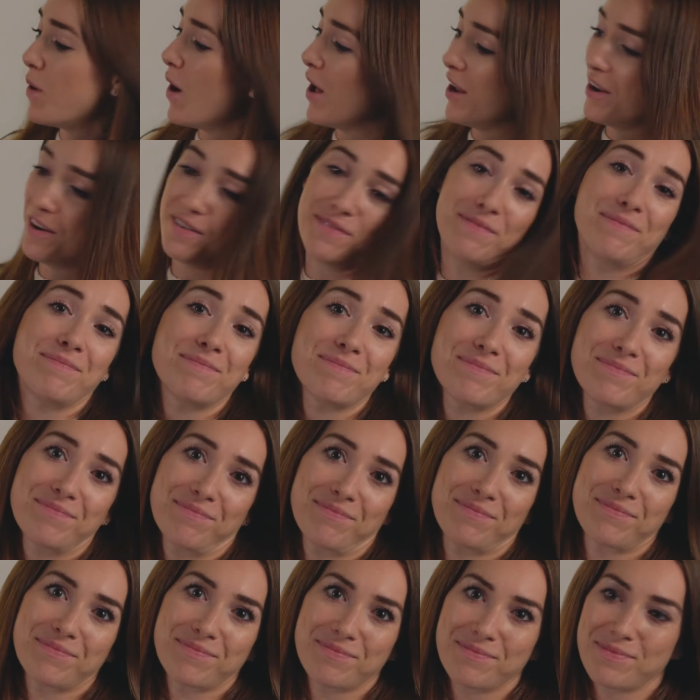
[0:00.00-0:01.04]

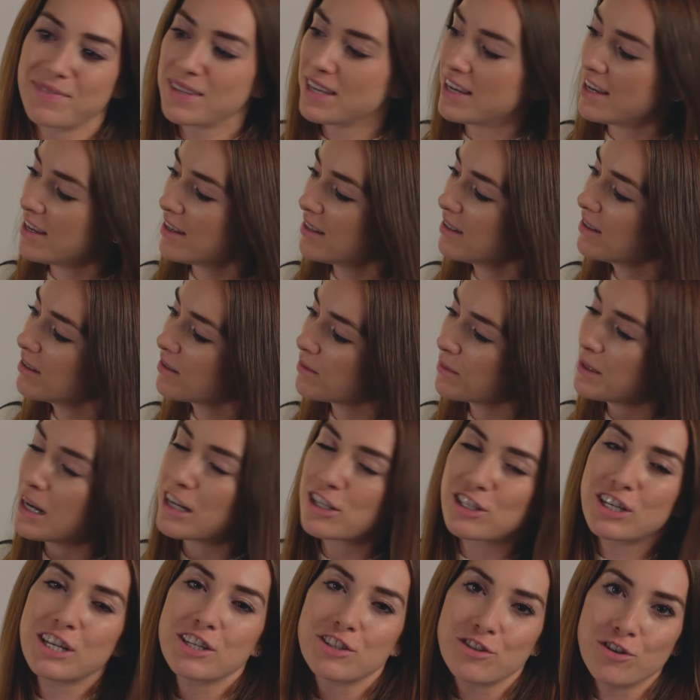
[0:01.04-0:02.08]
Well,
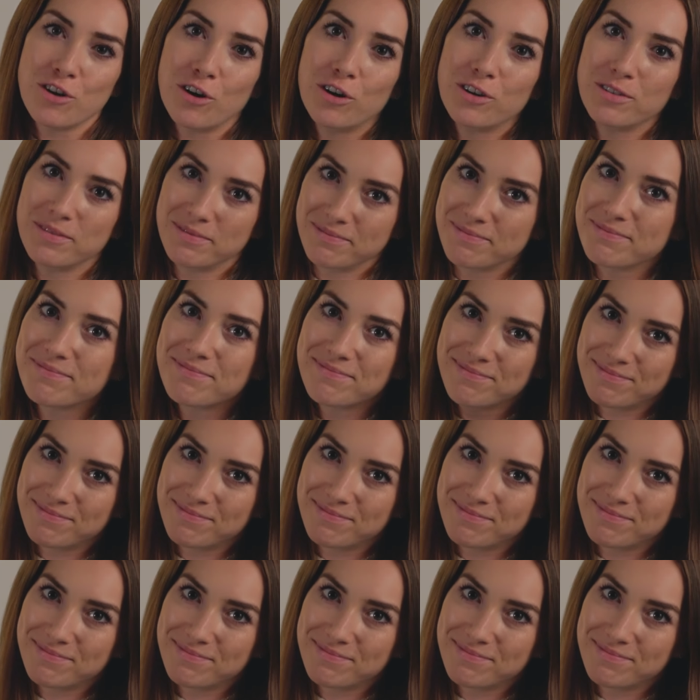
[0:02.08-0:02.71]
actually it's not.